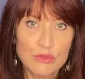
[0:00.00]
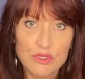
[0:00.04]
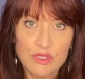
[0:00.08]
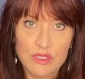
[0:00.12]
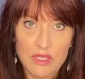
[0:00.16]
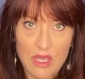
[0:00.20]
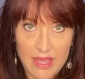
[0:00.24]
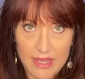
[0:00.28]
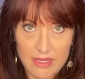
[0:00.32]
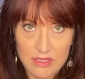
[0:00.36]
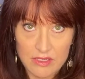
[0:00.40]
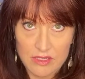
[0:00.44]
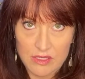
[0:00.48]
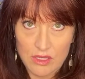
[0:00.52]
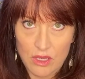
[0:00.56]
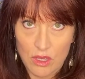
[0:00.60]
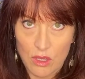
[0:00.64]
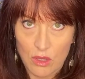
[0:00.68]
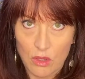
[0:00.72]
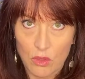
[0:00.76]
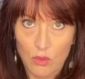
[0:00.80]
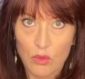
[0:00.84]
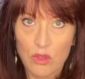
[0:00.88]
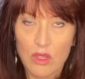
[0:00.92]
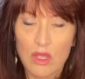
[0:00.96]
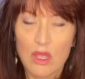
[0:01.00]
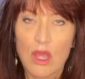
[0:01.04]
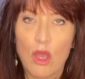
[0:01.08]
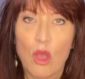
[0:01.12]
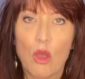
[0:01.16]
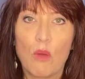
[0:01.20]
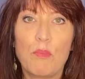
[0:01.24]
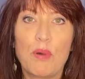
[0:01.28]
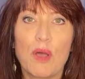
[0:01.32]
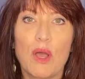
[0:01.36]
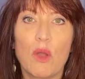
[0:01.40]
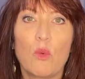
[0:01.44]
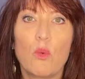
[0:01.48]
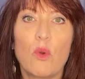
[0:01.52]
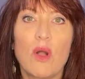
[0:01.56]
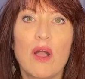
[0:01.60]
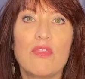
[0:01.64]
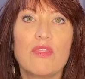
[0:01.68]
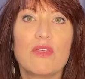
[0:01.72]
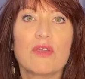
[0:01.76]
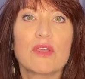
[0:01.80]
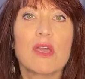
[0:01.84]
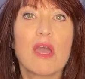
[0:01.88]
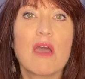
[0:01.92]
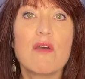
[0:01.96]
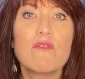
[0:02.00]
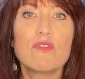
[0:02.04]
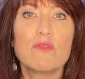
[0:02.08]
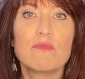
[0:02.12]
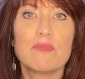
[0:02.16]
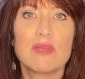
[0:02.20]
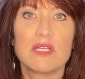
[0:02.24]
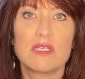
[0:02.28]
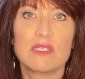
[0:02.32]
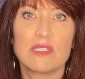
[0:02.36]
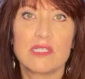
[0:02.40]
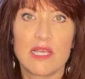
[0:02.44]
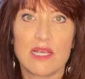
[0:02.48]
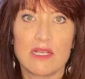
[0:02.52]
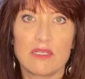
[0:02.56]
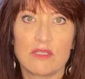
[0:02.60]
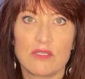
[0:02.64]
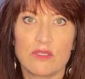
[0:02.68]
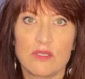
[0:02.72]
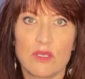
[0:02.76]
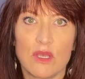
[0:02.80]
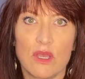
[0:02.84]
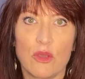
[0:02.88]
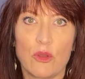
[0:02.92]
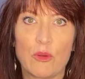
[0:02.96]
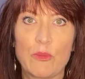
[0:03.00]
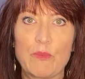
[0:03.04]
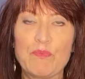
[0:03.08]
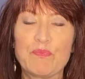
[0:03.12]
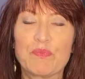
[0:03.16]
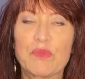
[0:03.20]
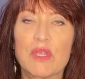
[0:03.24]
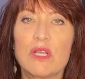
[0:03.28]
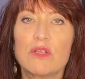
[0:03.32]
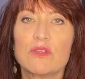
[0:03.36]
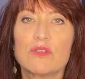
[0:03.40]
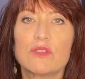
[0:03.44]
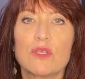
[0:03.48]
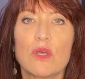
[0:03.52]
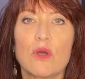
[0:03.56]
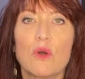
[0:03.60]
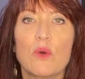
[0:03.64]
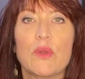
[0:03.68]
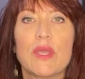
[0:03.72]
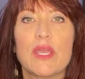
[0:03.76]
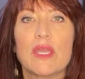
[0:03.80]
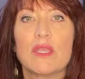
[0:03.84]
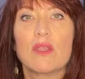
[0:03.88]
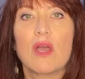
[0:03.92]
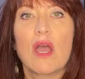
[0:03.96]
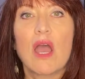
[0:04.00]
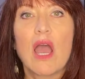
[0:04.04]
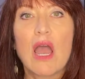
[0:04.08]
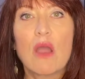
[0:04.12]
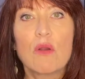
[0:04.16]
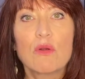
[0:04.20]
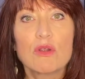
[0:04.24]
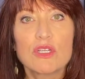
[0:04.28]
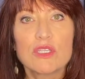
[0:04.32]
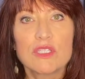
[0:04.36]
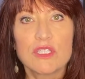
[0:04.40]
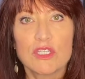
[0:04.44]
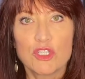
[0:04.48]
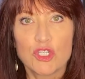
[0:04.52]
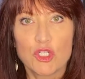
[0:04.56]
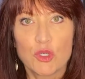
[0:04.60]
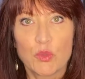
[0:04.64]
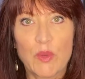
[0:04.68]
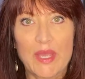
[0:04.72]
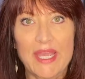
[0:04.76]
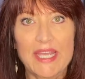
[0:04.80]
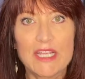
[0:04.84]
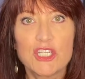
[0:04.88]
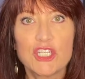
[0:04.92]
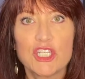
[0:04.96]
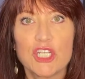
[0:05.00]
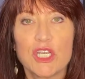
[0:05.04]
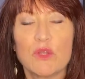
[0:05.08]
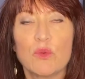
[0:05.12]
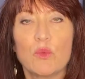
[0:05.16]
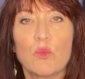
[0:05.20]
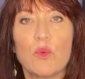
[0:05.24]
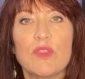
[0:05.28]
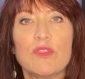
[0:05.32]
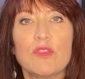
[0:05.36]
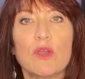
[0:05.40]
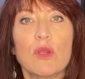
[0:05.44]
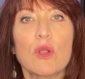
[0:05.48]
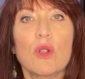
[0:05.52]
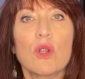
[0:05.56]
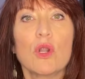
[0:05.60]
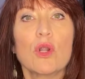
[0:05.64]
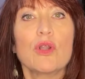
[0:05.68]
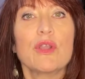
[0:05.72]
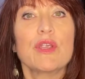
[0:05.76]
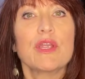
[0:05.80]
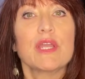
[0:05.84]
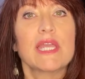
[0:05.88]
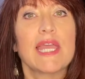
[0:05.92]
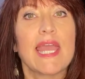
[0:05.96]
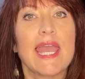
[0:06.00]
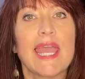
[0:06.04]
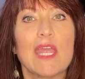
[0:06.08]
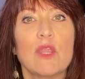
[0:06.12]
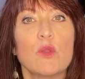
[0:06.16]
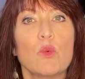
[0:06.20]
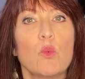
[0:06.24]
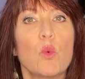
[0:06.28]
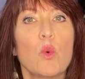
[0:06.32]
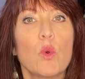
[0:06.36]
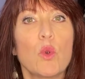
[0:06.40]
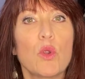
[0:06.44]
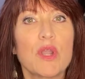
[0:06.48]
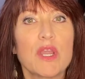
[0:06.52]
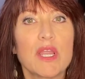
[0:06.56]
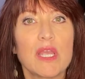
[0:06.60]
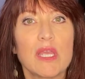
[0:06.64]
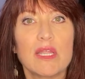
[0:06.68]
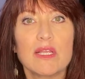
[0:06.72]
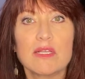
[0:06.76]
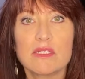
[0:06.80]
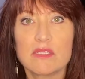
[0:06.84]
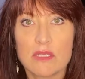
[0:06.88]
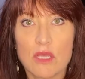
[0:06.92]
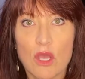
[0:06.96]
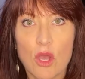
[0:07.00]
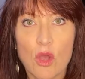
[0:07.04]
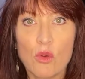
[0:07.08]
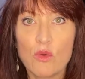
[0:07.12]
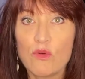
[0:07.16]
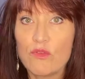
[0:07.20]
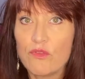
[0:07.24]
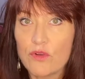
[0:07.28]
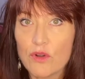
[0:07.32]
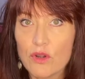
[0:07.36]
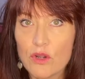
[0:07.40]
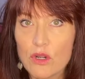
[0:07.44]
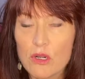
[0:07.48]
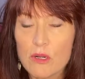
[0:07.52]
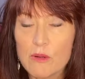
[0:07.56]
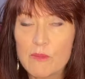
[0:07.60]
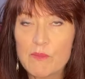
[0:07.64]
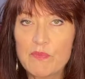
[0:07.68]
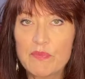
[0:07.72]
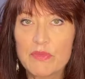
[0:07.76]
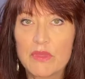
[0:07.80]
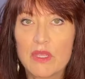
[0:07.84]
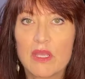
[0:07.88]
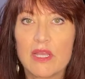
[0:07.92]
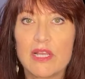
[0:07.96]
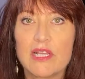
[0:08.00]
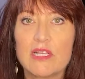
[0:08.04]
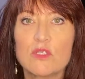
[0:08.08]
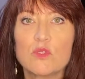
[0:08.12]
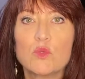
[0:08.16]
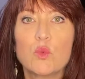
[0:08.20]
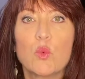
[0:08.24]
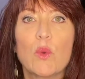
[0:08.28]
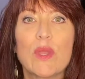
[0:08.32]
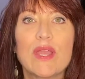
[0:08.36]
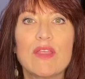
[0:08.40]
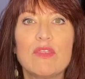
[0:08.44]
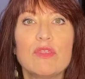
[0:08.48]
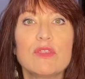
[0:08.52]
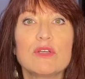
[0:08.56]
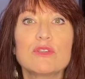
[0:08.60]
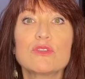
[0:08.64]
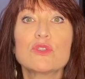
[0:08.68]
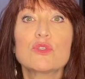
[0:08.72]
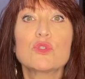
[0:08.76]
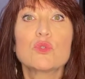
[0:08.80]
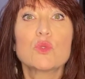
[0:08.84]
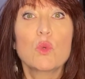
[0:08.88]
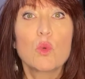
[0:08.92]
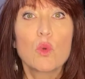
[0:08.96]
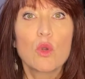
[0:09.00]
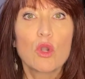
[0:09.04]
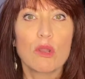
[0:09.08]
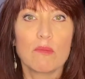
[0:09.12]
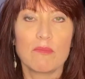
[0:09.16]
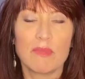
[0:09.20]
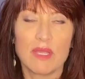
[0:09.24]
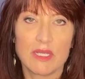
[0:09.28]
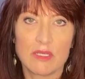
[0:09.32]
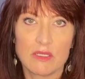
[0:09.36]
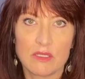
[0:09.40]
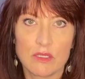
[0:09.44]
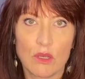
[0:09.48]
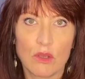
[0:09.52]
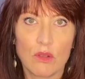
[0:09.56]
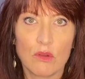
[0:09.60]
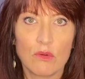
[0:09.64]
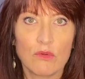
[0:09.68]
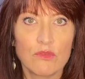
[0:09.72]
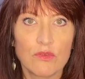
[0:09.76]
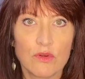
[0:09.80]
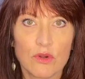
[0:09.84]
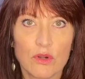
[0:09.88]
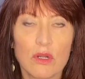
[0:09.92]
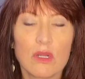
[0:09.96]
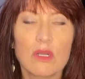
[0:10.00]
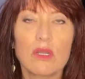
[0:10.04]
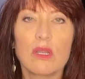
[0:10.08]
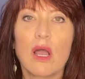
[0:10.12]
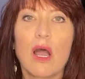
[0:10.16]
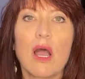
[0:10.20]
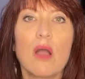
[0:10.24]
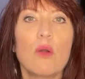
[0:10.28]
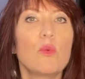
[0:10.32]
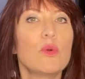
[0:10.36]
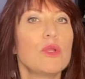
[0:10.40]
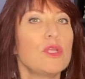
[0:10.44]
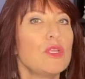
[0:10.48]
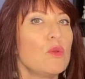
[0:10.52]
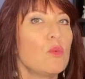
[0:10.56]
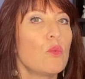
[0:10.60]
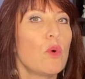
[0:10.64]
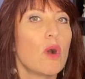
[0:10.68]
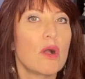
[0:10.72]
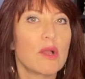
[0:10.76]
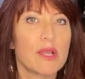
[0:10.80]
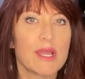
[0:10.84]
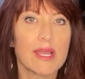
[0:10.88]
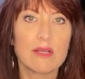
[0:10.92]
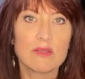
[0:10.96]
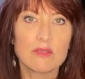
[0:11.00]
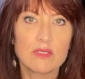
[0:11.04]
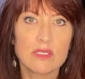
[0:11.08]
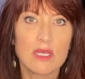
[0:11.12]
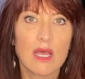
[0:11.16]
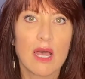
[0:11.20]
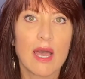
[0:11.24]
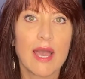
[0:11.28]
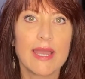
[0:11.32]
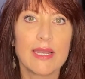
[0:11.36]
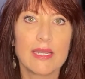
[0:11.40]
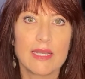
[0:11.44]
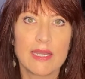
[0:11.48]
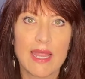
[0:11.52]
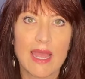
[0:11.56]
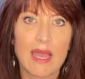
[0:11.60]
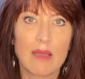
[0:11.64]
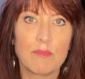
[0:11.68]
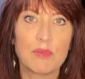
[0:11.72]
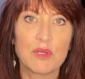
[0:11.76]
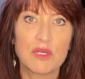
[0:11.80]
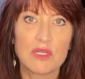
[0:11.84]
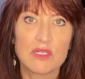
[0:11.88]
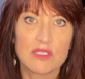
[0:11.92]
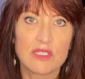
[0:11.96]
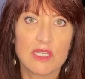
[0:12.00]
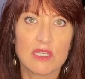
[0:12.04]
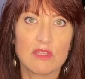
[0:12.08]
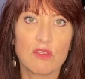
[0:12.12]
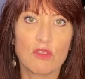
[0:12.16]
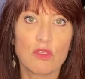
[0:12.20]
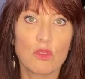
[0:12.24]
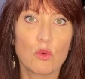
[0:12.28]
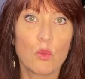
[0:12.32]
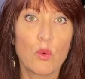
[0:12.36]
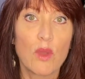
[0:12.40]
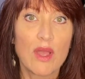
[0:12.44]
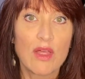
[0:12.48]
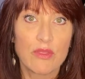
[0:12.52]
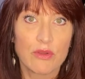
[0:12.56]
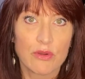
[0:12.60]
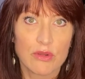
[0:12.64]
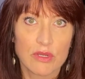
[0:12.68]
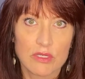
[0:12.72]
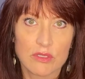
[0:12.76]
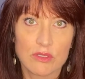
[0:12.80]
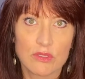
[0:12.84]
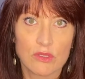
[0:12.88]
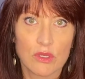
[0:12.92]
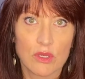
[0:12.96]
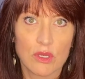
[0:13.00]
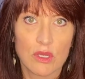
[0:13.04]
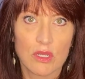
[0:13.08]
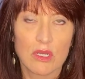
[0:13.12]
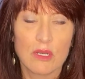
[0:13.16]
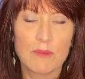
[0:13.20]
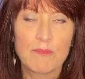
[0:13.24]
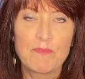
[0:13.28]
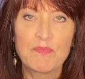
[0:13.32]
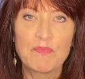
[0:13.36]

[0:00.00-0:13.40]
say so, but what the government says so. So in our situation, when the hurricane warning is over, is when the storm is over, not when you walk outside and happen to see that the weather is good.